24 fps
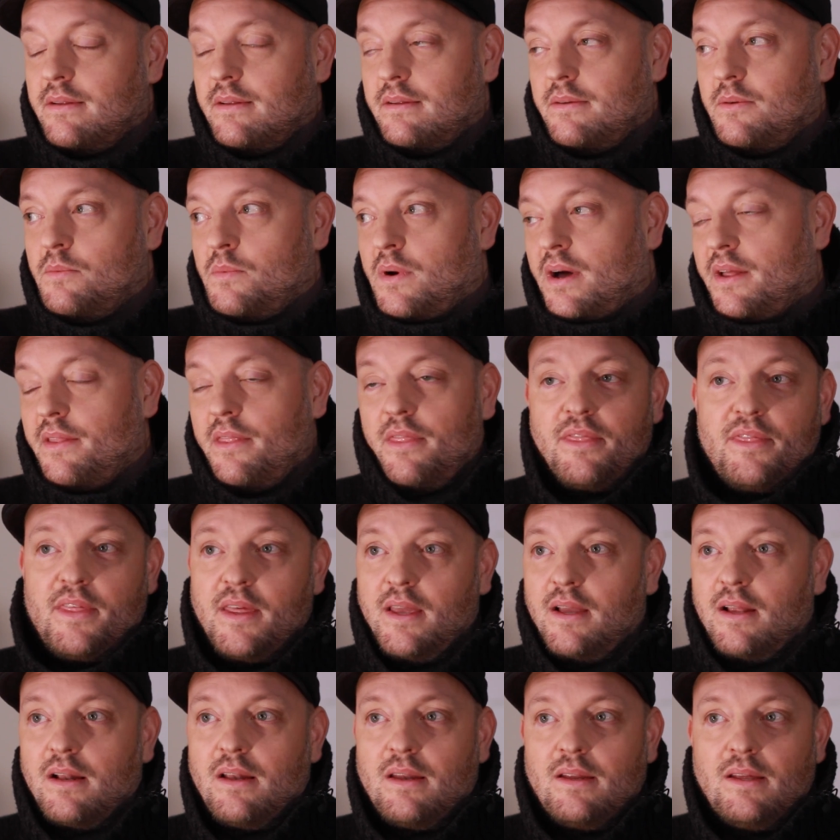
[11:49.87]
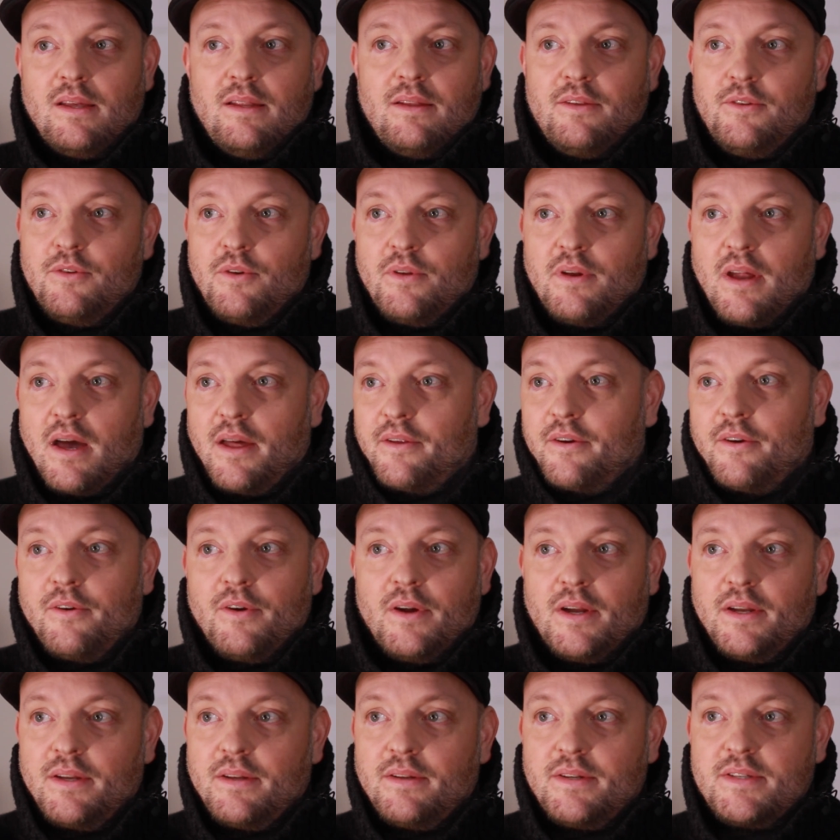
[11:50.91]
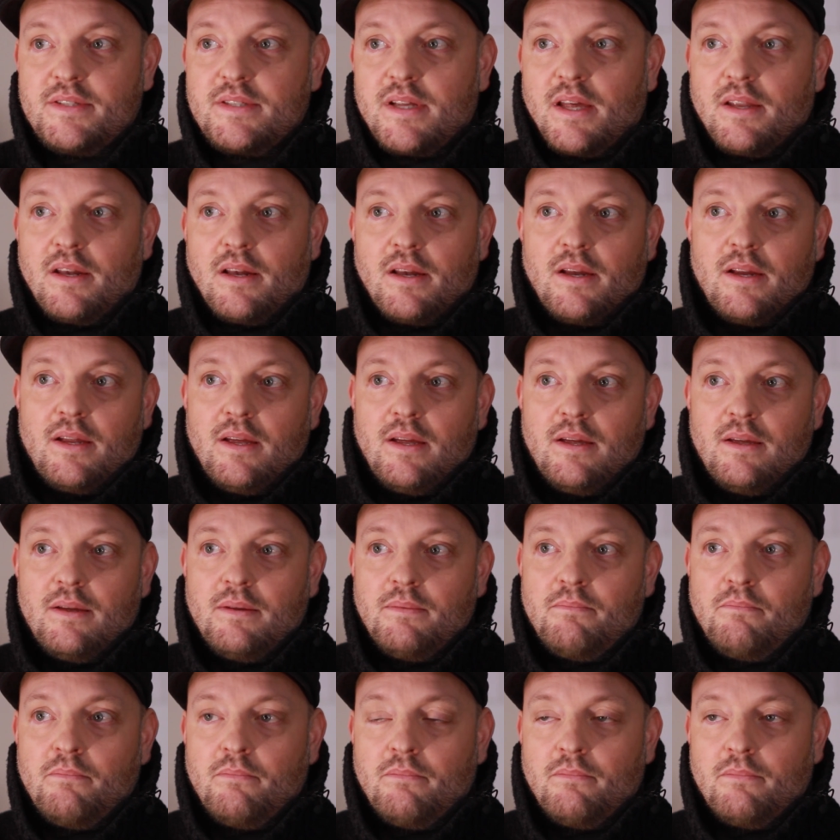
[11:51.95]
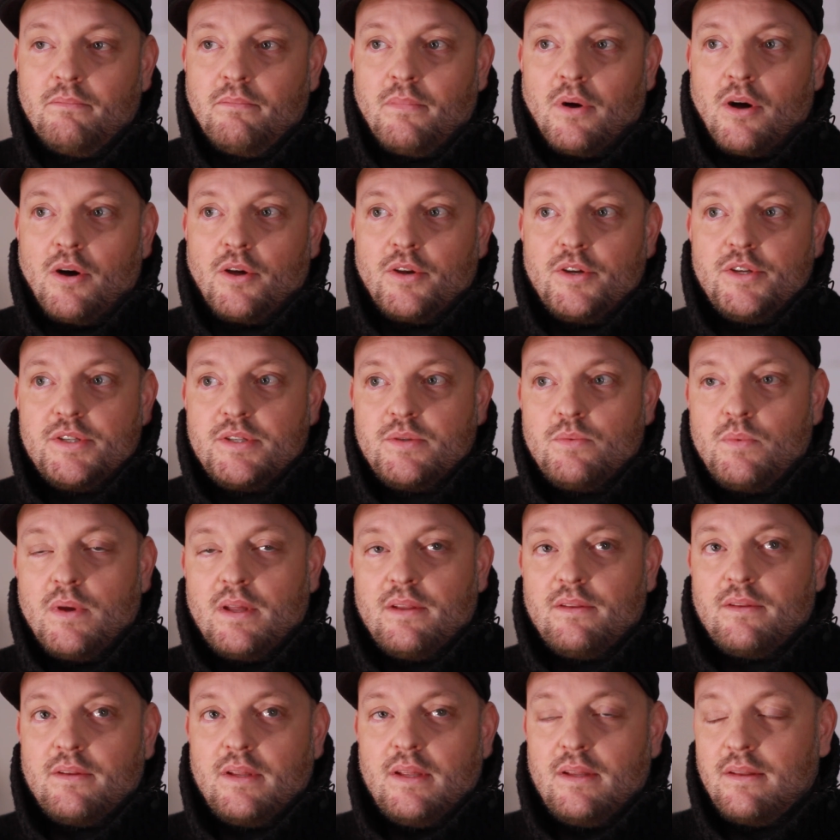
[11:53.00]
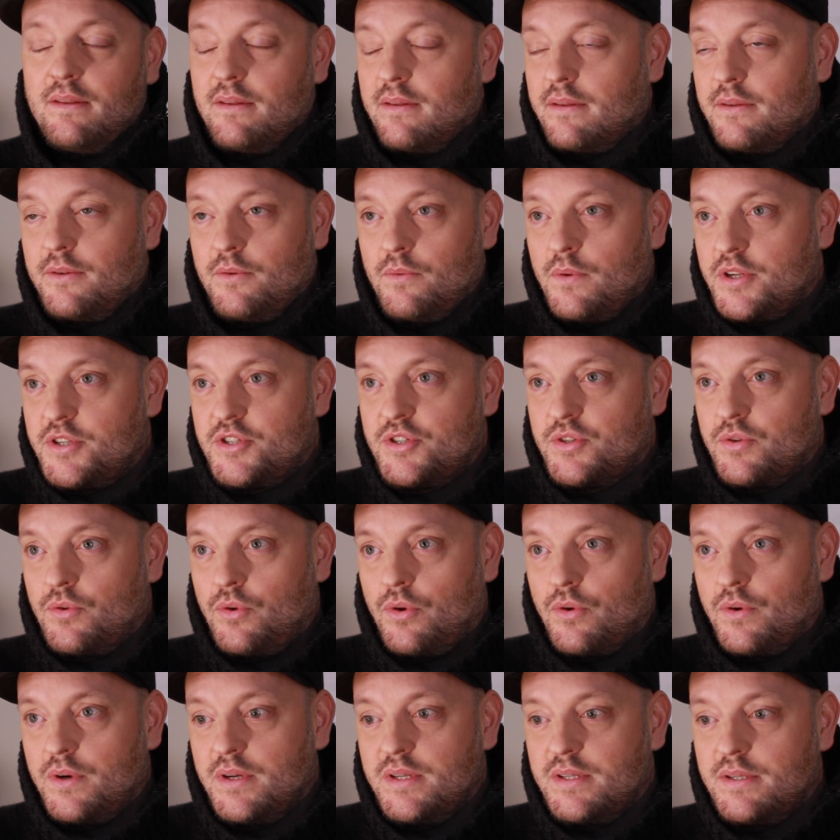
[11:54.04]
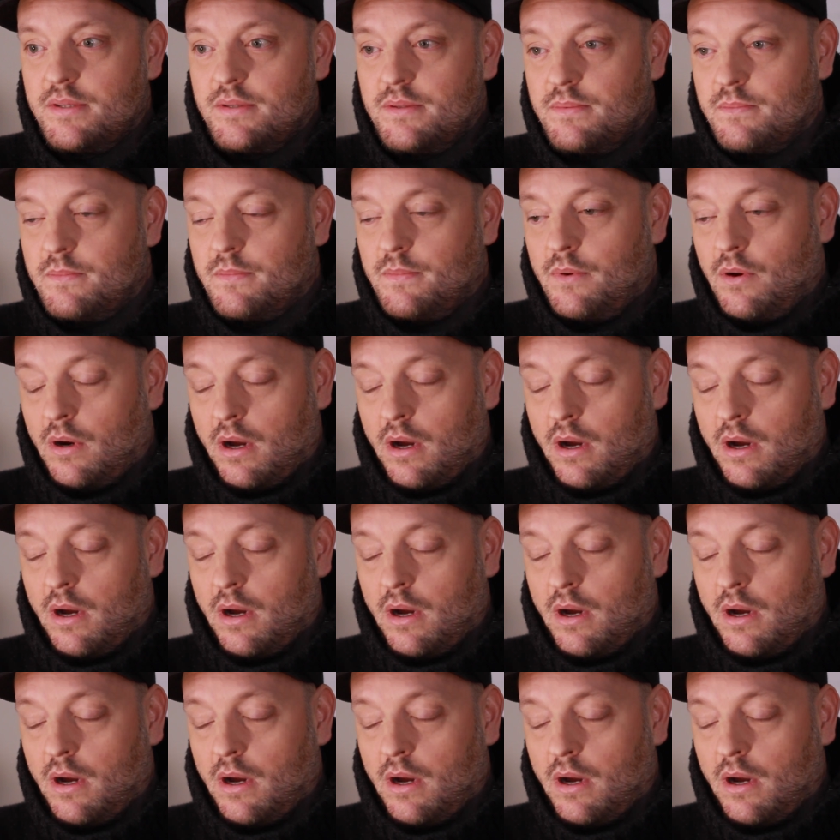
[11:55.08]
one thing lead to another, and suddenly Barney's went into a store in,